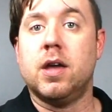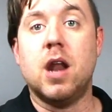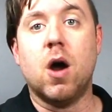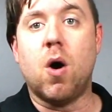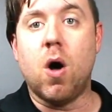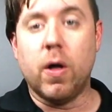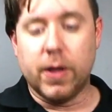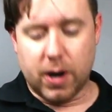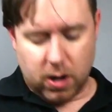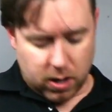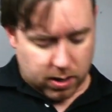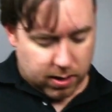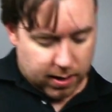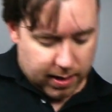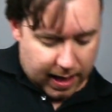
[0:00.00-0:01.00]
All in
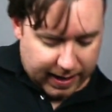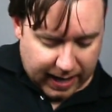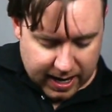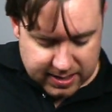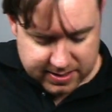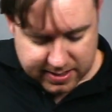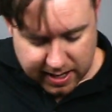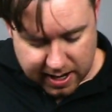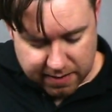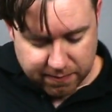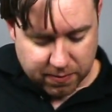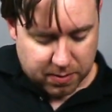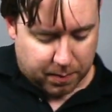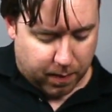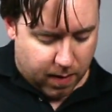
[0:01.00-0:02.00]
all, I gotta say,
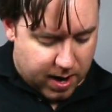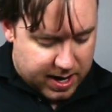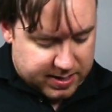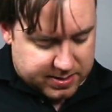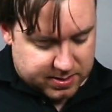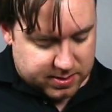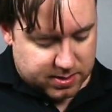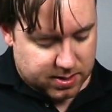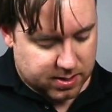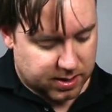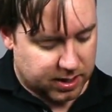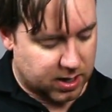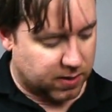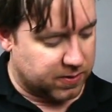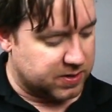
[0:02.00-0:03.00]
for the price,
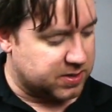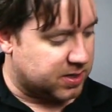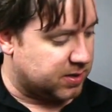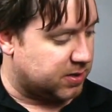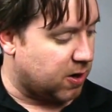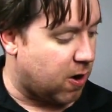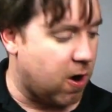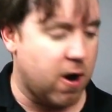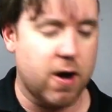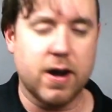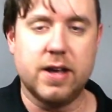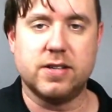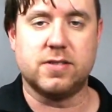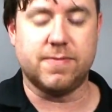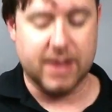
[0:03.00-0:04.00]
this guitar
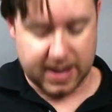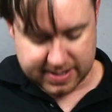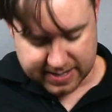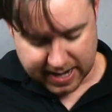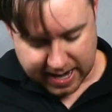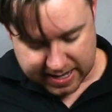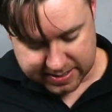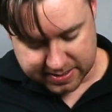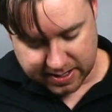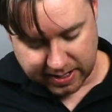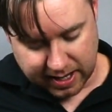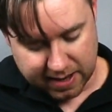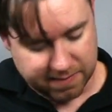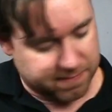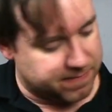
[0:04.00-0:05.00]
is fantastic.
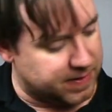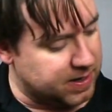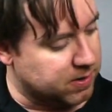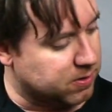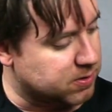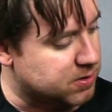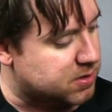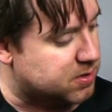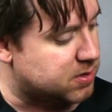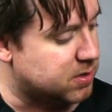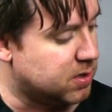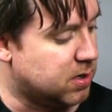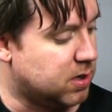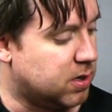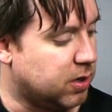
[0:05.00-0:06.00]
It feels
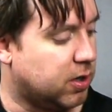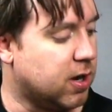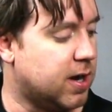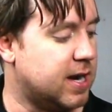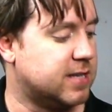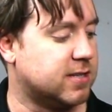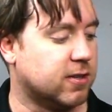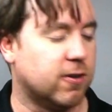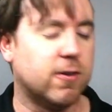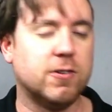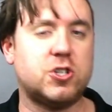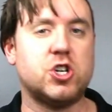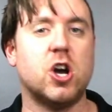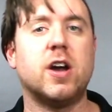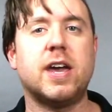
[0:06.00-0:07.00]
good. It's a little
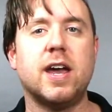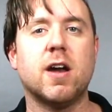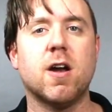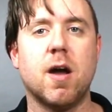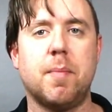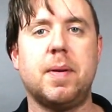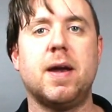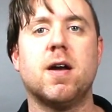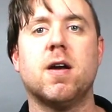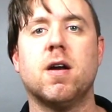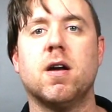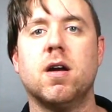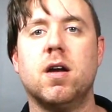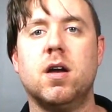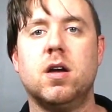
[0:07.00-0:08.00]
chunkier up
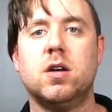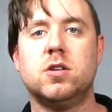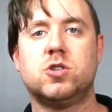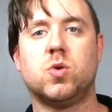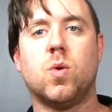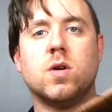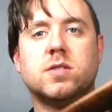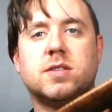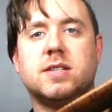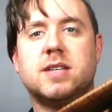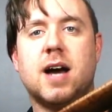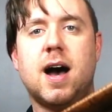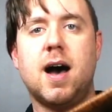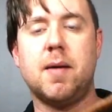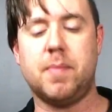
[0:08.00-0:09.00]
here towards the
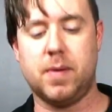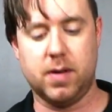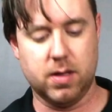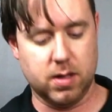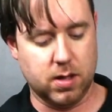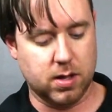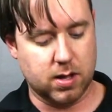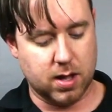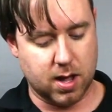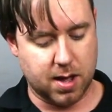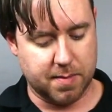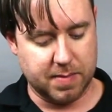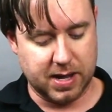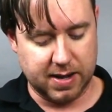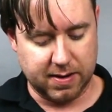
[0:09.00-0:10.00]
top,
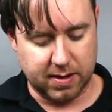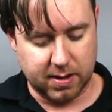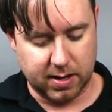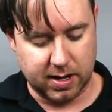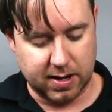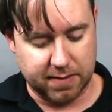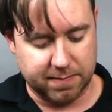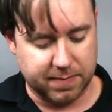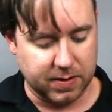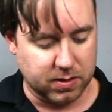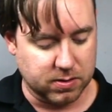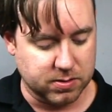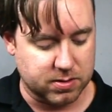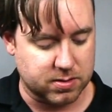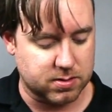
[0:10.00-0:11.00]
and it
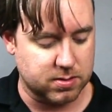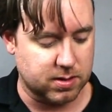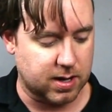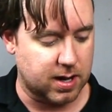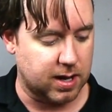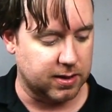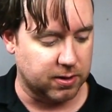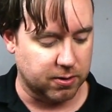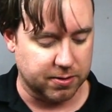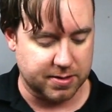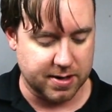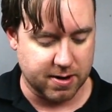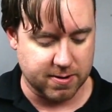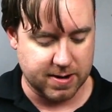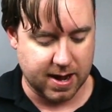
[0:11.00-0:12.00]
feels a little
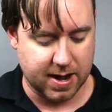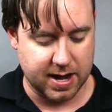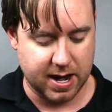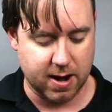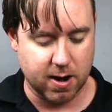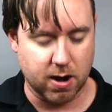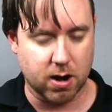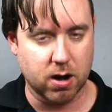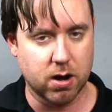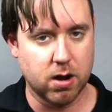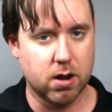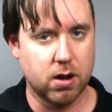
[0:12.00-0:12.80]
thinner down here